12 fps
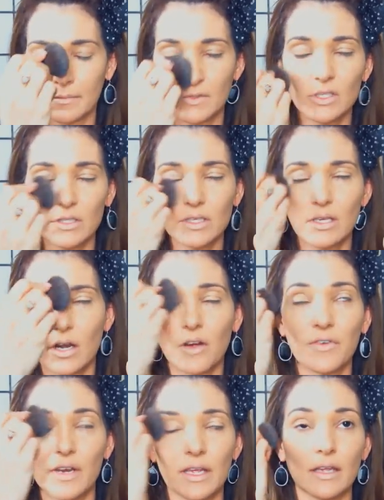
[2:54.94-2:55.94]
just to get off
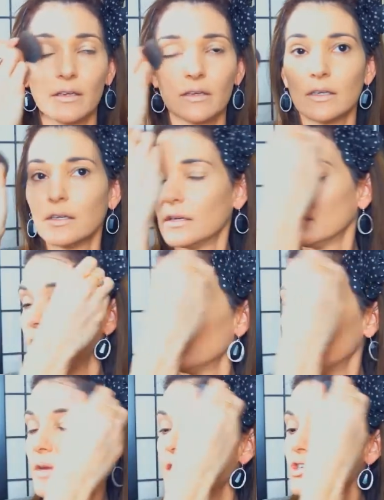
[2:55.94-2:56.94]
any
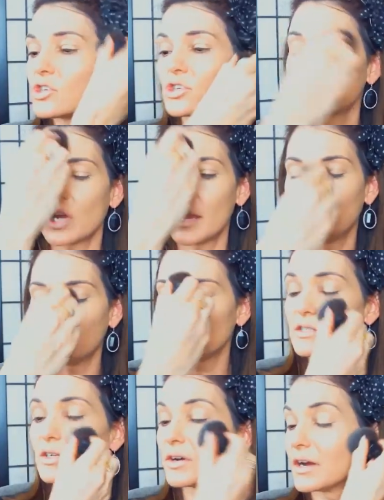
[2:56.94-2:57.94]
major shine, but
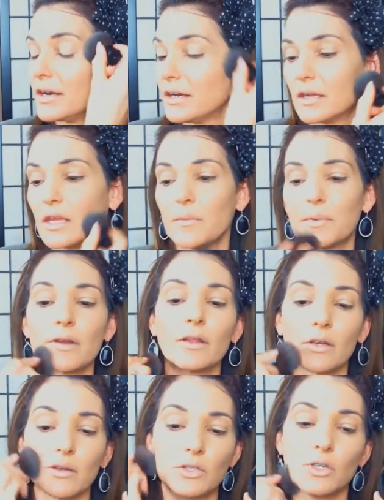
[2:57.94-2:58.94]
still kind of keep it a
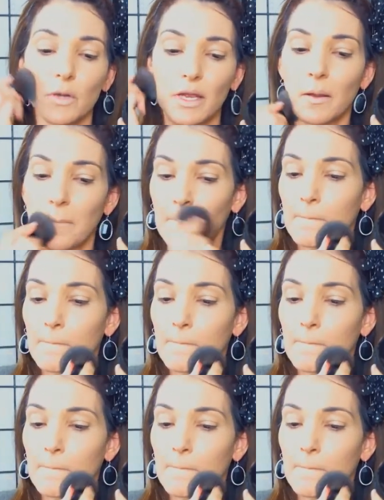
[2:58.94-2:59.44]
little dewy.